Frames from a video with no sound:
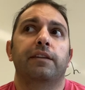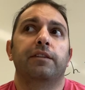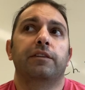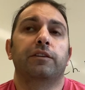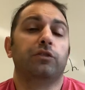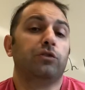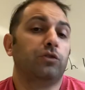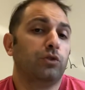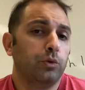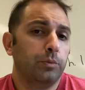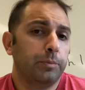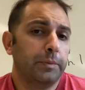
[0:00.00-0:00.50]
the
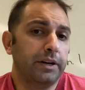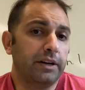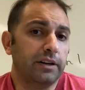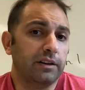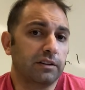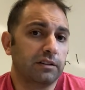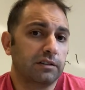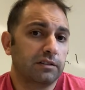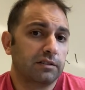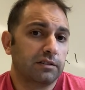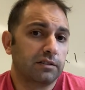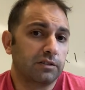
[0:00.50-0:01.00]
Zoom
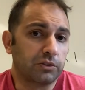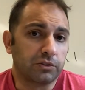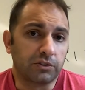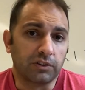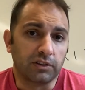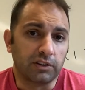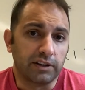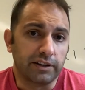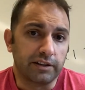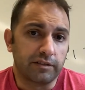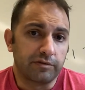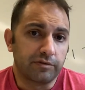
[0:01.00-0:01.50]
meetings, there's a
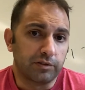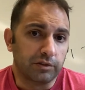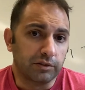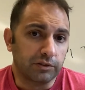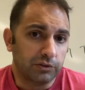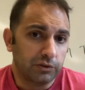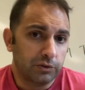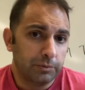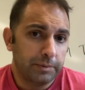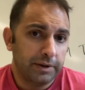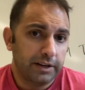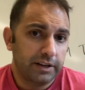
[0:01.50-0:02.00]
link for a
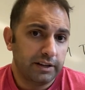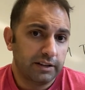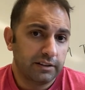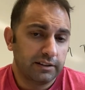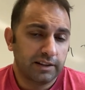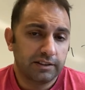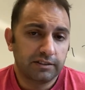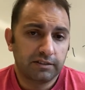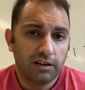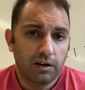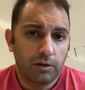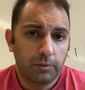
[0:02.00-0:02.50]
Zoom meeting
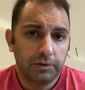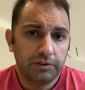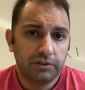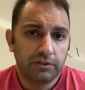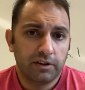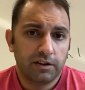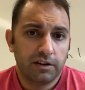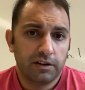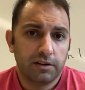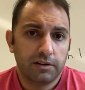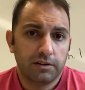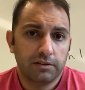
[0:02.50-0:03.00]
that's always
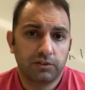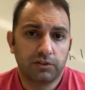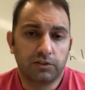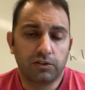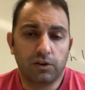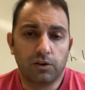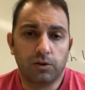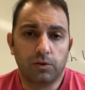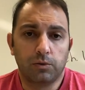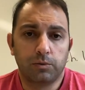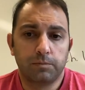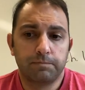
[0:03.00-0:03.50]
there.
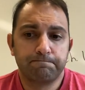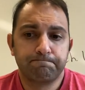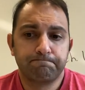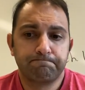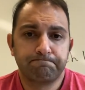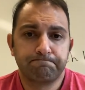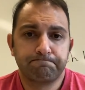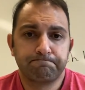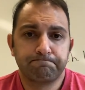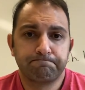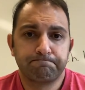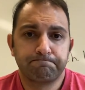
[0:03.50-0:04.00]
So
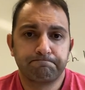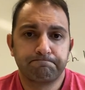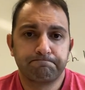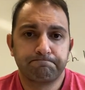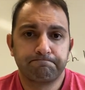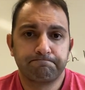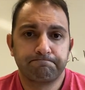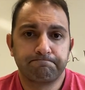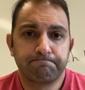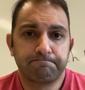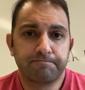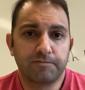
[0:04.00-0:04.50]

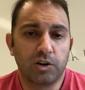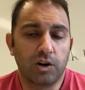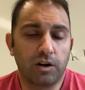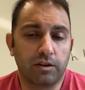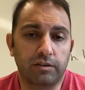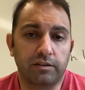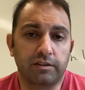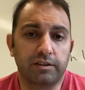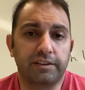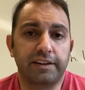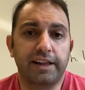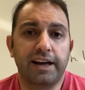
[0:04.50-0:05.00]
other
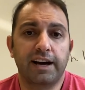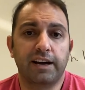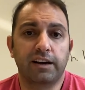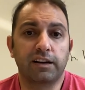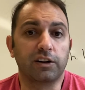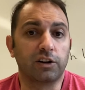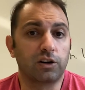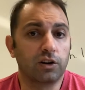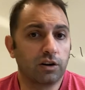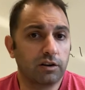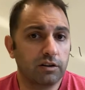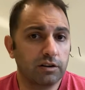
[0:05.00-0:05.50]
than that,
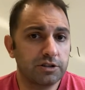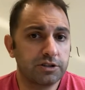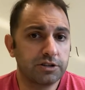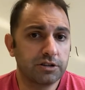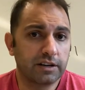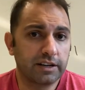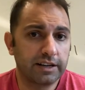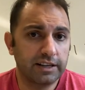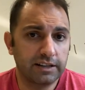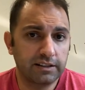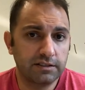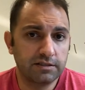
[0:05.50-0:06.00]
encourage your
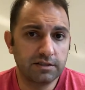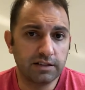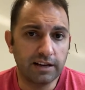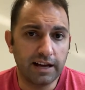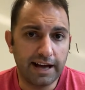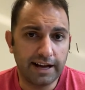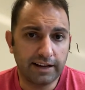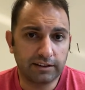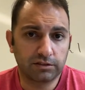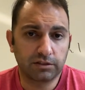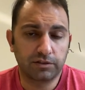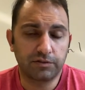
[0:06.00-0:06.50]
kid to
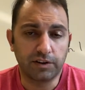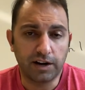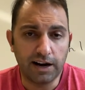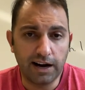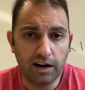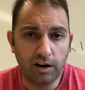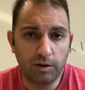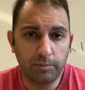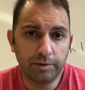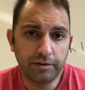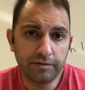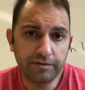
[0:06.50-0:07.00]
ask for
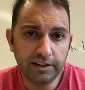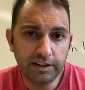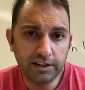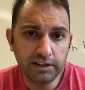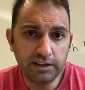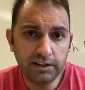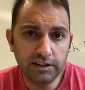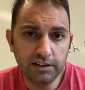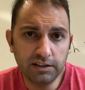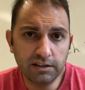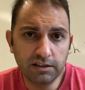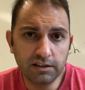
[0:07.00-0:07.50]
help if they
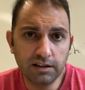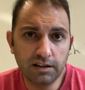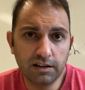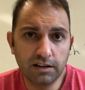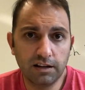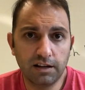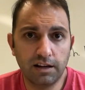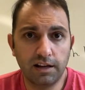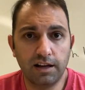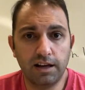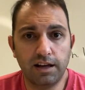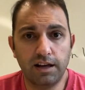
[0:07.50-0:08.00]
need it.
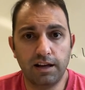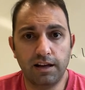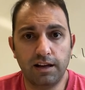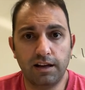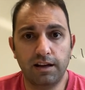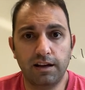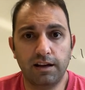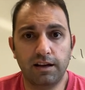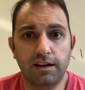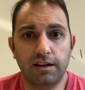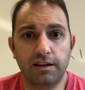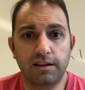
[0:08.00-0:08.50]

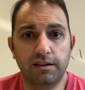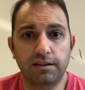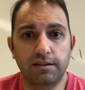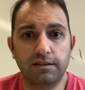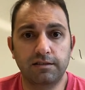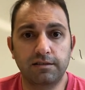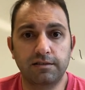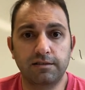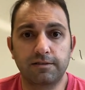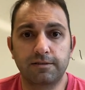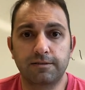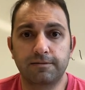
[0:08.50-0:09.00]

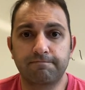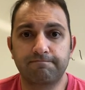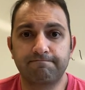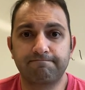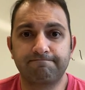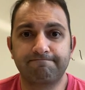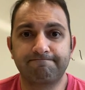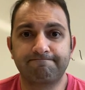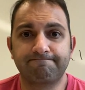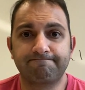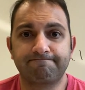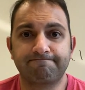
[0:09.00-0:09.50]
And
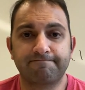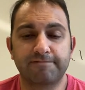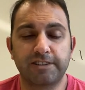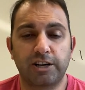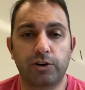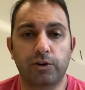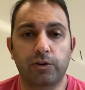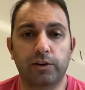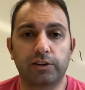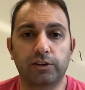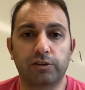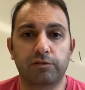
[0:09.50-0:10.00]
I don't
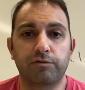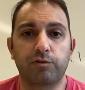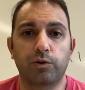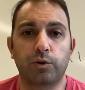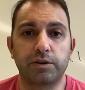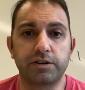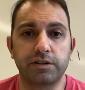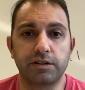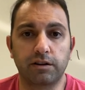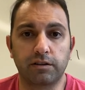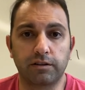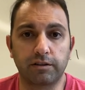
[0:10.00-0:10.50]
know, I look forward
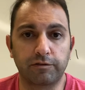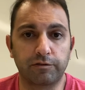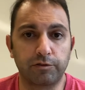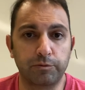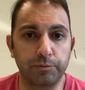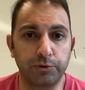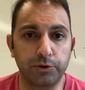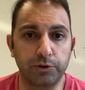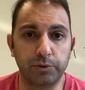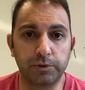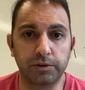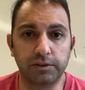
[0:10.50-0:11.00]
to hearing from
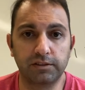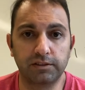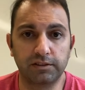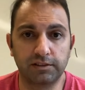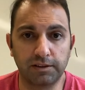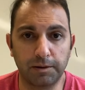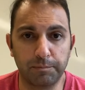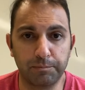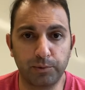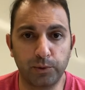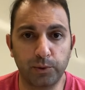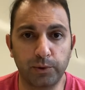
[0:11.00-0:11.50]
you at
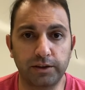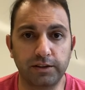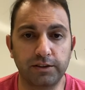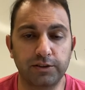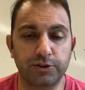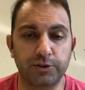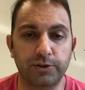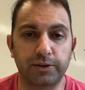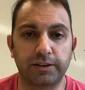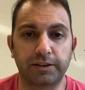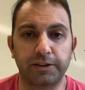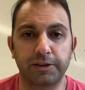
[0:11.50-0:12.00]
some point
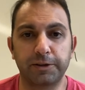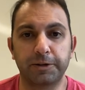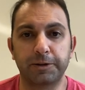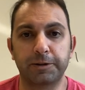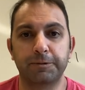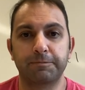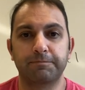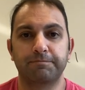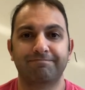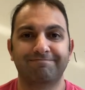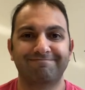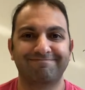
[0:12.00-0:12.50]
during the
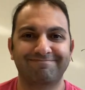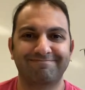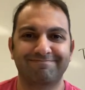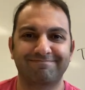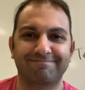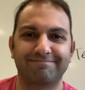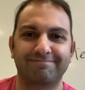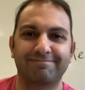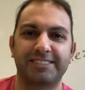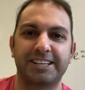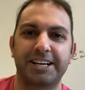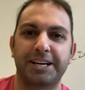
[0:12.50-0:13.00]
year.
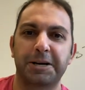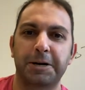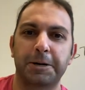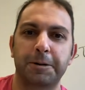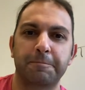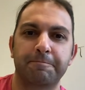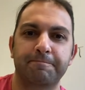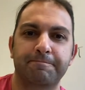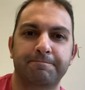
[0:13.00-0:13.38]
Take care.